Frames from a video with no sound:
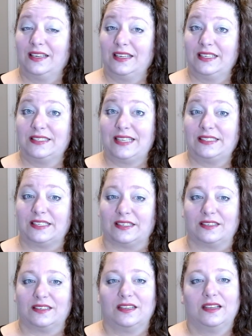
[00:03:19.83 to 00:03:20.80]

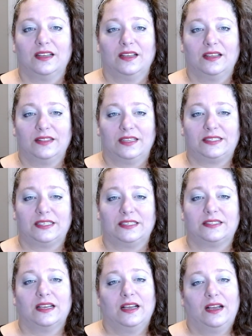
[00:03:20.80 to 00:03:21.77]
Incessant. This
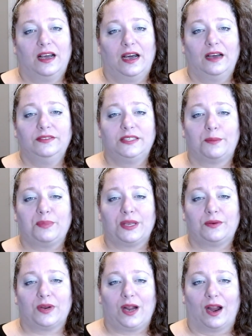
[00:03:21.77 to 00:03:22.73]
is of something
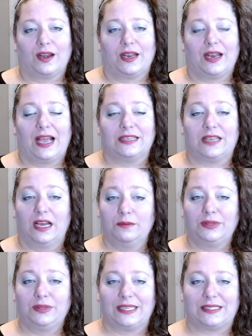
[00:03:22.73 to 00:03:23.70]
regarded as
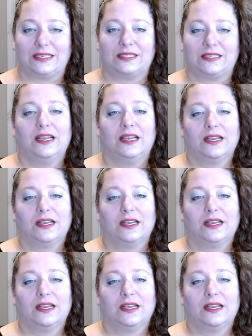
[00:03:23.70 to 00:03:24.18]
unpleasant,